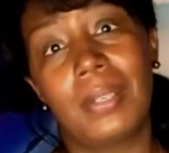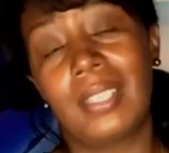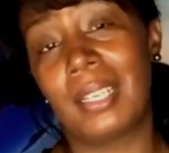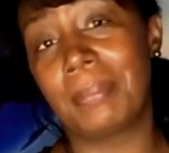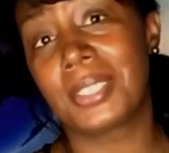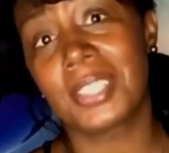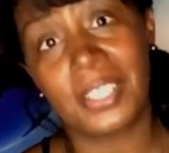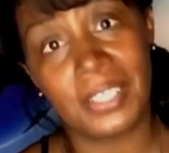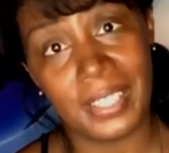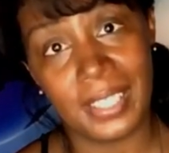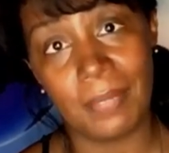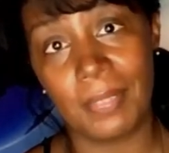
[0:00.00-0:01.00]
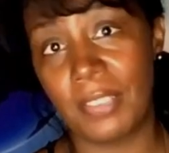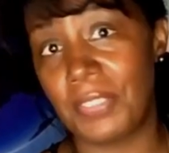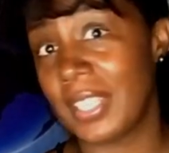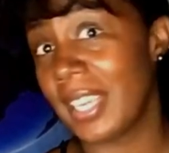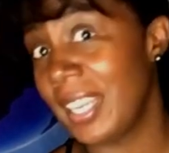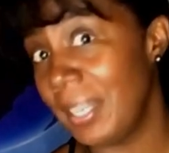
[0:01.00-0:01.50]
I'm sorry. If
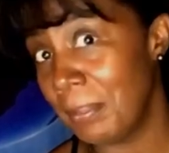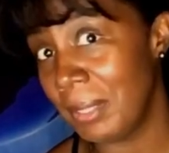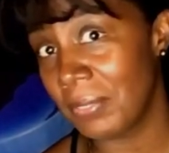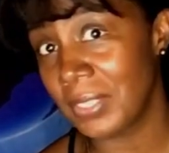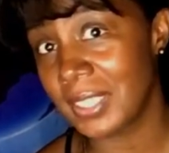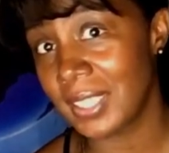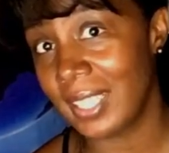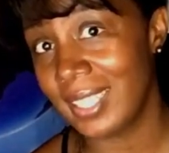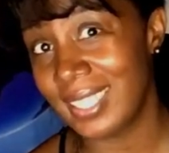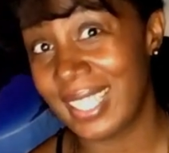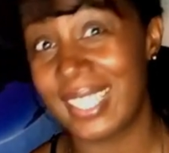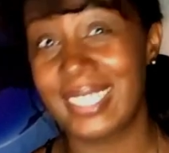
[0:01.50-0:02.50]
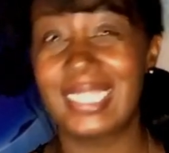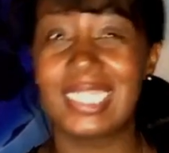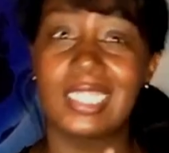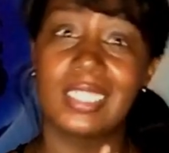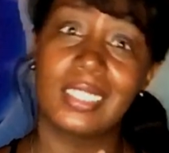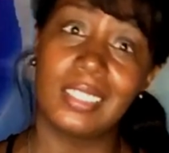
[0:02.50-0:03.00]
you hate me for saying that,
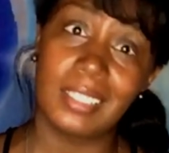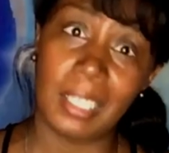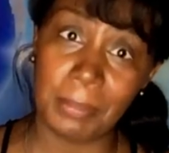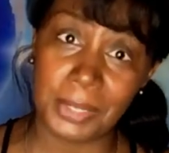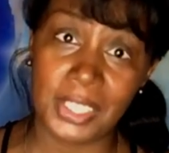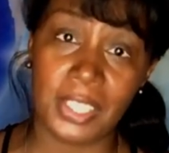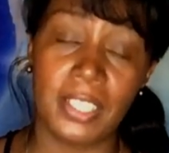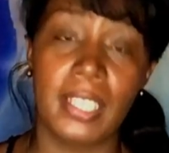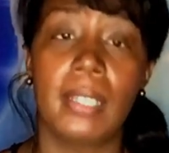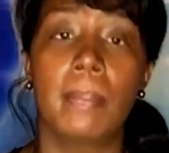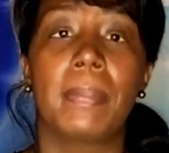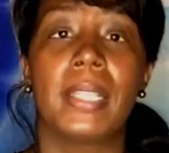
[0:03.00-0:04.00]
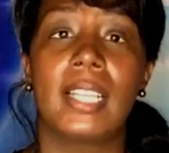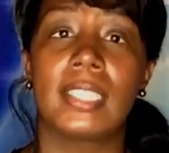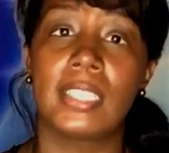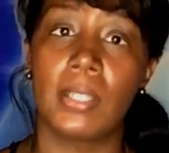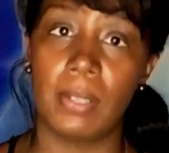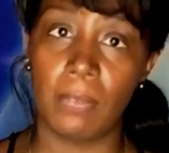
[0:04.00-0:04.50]
I'm sorry, but
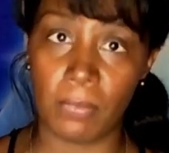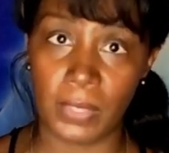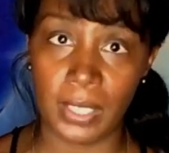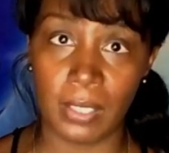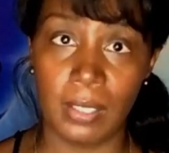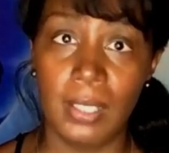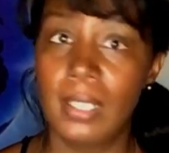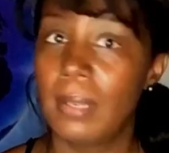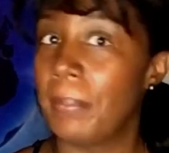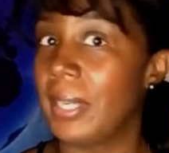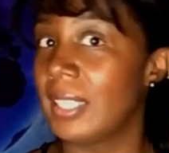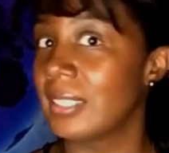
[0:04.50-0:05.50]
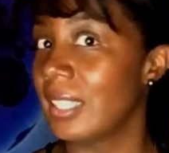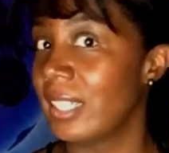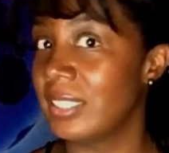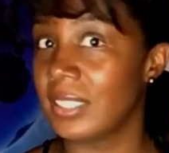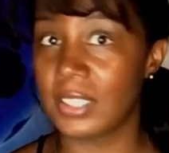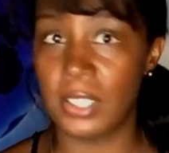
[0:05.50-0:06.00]
that's how I feel because I
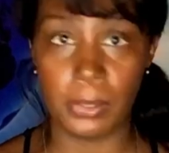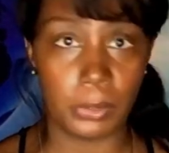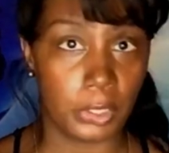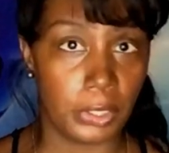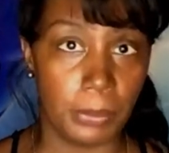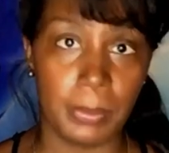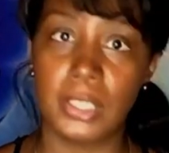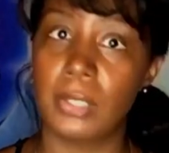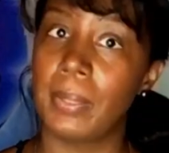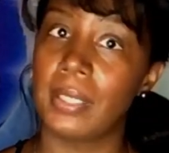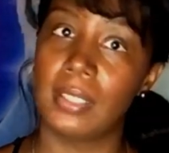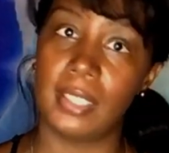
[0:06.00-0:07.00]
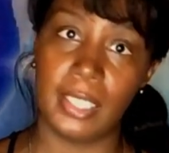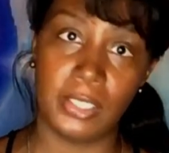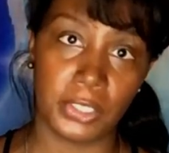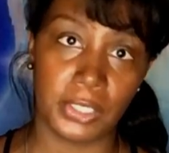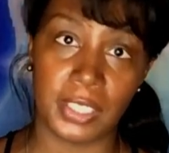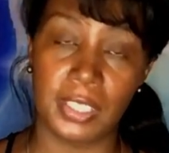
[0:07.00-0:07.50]
just know too much about the
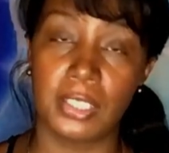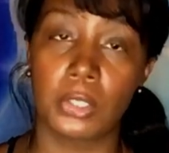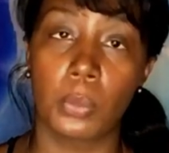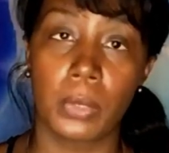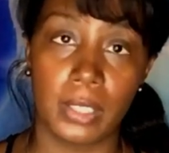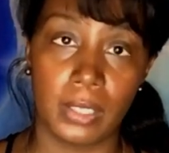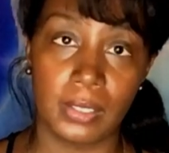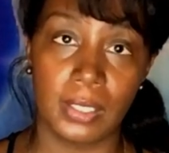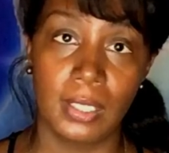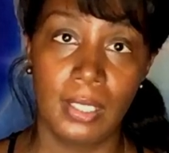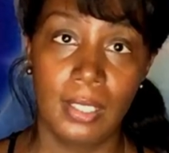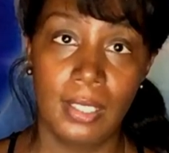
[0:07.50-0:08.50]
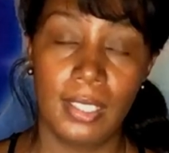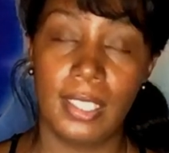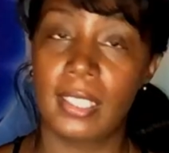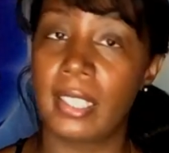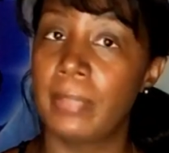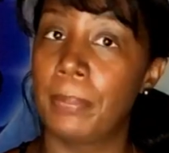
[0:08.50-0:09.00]
dangers in this world.
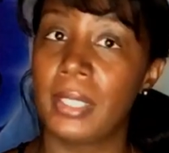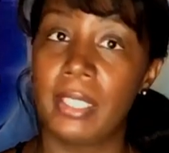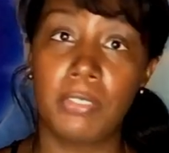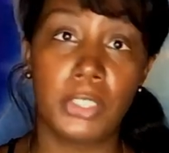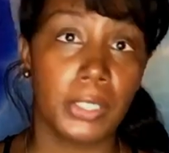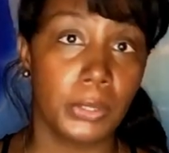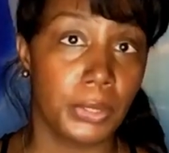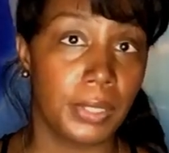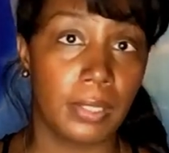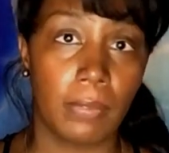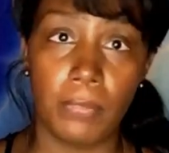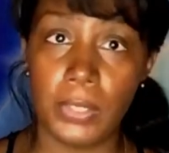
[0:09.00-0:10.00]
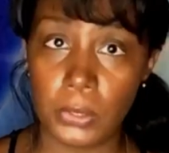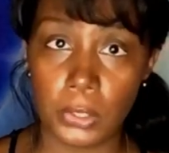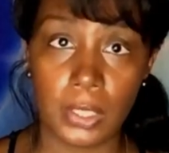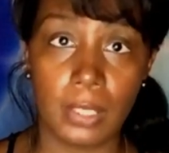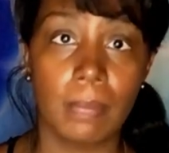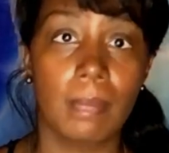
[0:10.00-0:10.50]
And I believe children are the
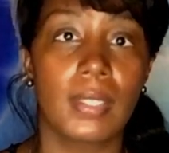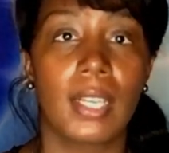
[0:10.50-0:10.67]
future.